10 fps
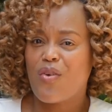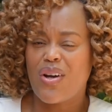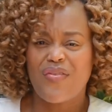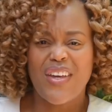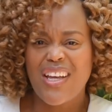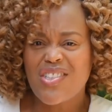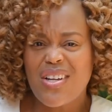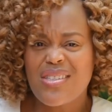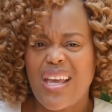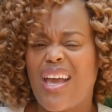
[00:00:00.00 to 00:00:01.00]

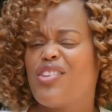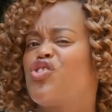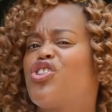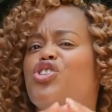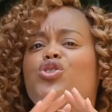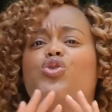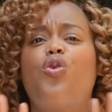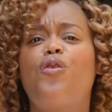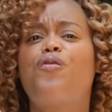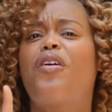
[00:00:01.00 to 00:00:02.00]
qualifications is just
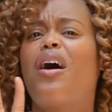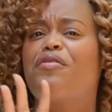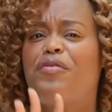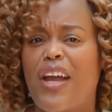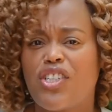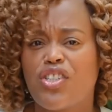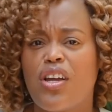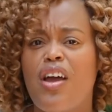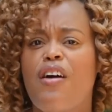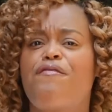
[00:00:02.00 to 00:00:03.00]
too far-fetched
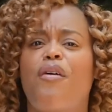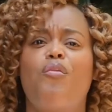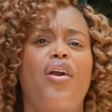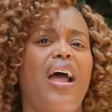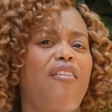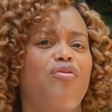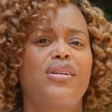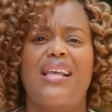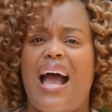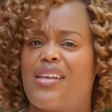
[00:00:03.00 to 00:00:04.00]
from what I
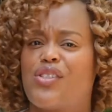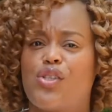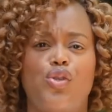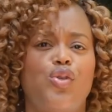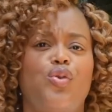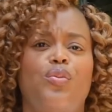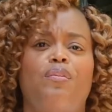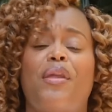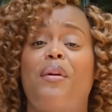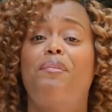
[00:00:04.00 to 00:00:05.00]
was asked to do.
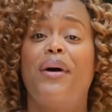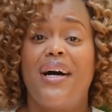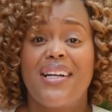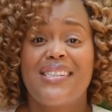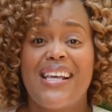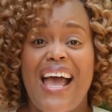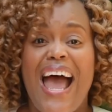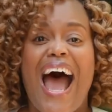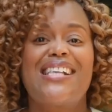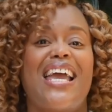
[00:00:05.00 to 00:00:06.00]
But
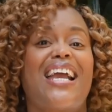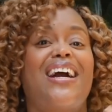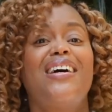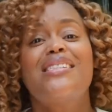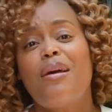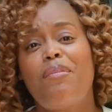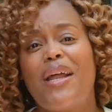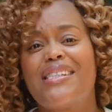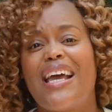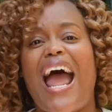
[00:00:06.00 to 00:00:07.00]
as I
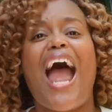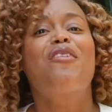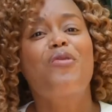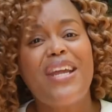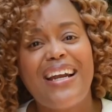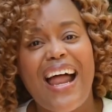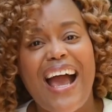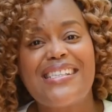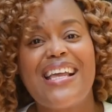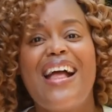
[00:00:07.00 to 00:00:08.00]
contemplated, I
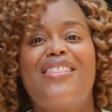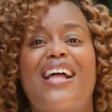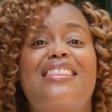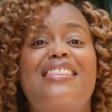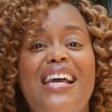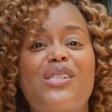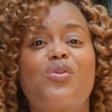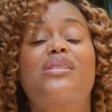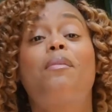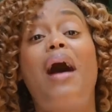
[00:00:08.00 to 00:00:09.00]
realized that this
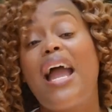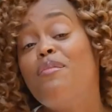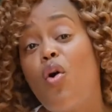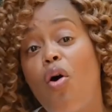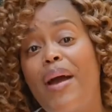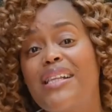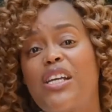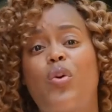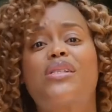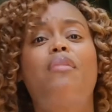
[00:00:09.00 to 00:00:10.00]
was my moment.
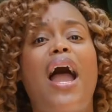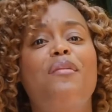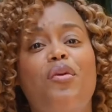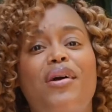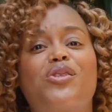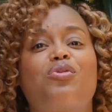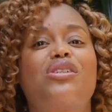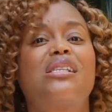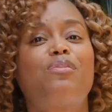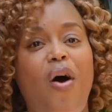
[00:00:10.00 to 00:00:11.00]
It was my moment to
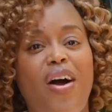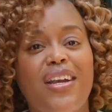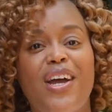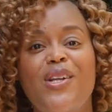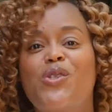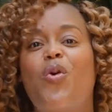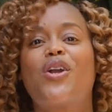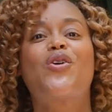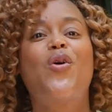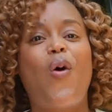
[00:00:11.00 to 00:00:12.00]
respond to
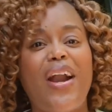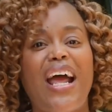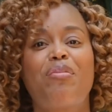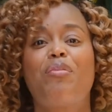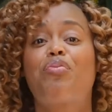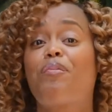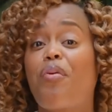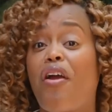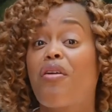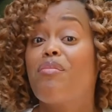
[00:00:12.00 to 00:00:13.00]
what God had been
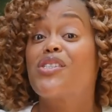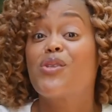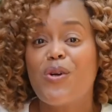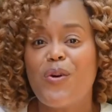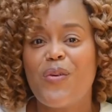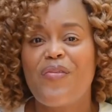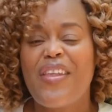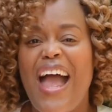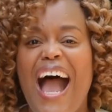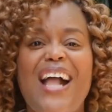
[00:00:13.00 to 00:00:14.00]
preparing me to do.
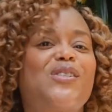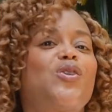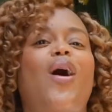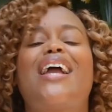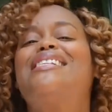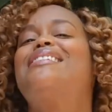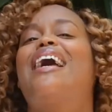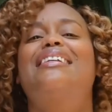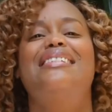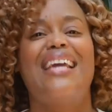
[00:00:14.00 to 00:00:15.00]
And so I
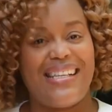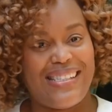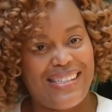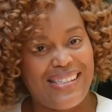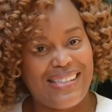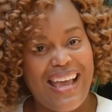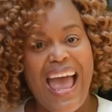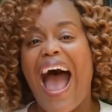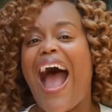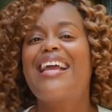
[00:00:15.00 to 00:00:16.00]
said yes.
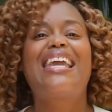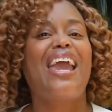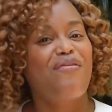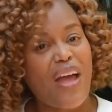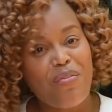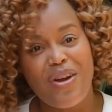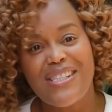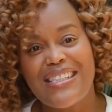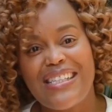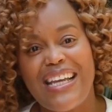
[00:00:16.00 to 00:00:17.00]
I gave that
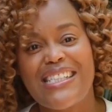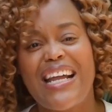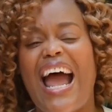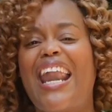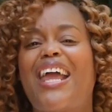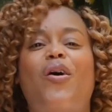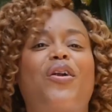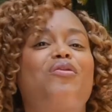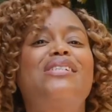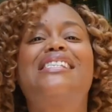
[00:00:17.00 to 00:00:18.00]
presentation and I
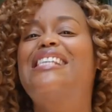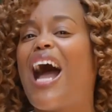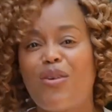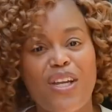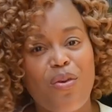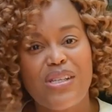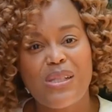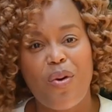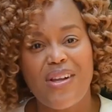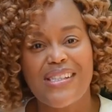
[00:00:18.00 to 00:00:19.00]
got a resounding
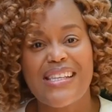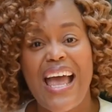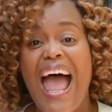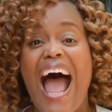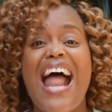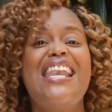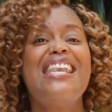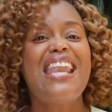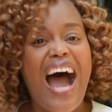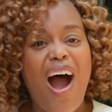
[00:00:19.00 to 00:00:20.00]
response.
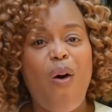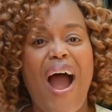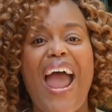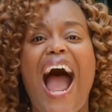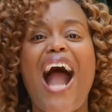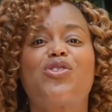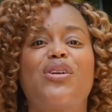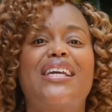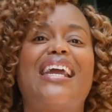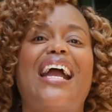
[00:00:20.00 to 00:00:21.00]
And now I
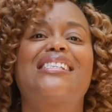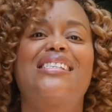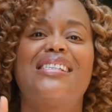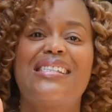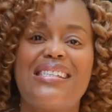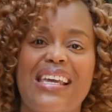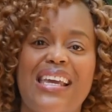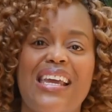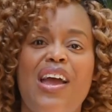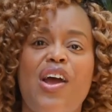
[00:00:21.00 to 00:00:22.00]
actually get to
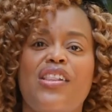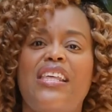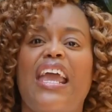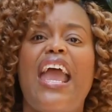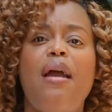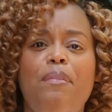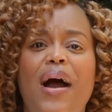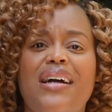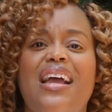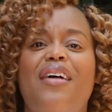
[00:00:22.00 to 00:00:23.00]
see the
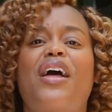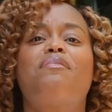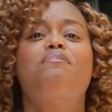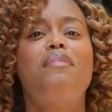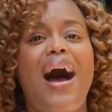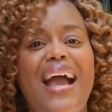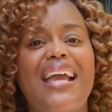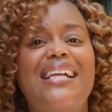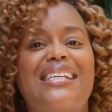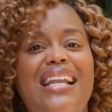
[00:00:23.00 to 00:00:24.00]
impact that
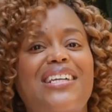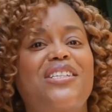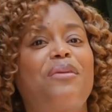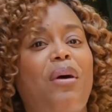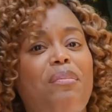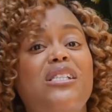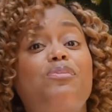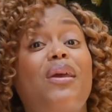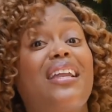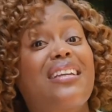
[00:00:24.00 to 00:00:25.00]
my international public
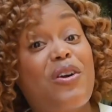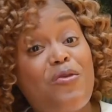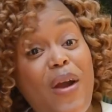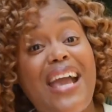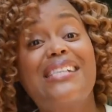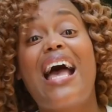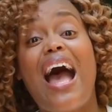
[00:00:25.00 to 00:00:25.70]
speaking career is